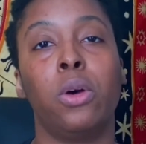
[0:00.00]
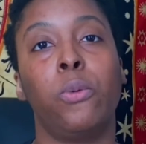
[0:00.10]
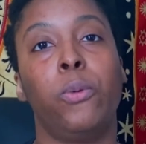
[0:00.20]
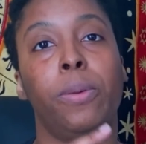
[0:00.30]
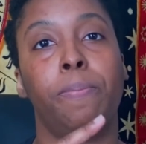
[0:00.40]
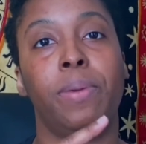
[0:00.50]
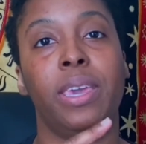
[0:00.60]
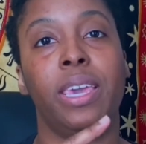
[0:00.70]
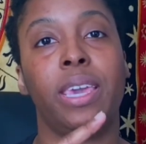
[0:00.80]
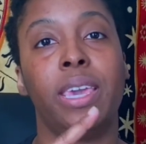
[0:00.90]
would
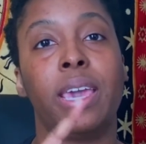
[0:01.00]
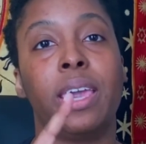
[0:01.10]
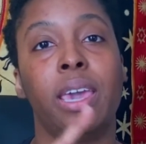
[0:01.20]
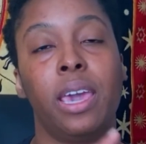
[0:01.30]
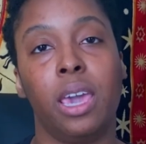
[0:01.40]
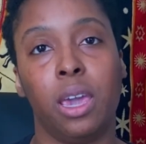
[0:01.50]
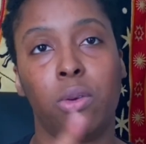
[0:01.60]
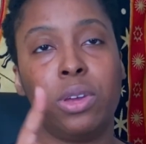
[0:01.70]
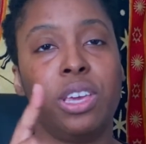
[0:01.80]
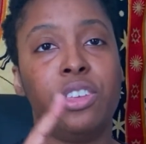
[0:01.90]
be
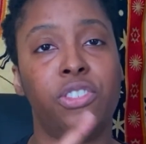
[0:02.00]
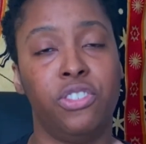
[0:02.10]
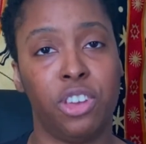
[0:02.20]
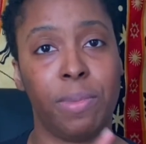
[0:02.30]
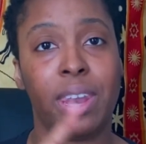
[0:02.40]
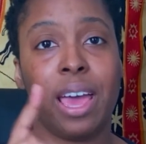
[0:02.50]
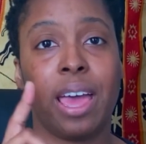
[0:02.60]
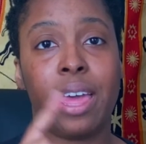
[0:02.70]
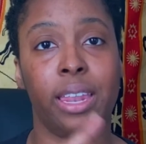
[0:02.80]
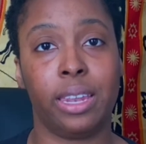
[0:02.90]
Aries,
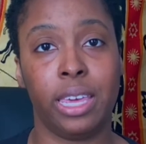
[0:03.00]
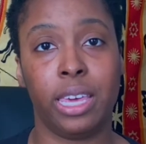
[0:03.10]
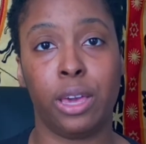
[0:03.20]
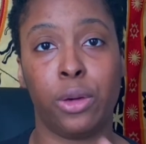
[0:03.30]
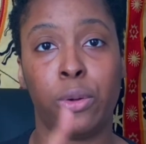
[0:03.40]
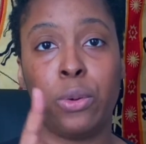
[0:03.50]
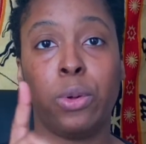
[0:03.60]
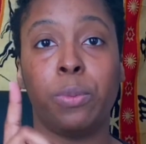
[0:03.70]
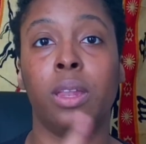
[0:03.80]
Gemini, Leo,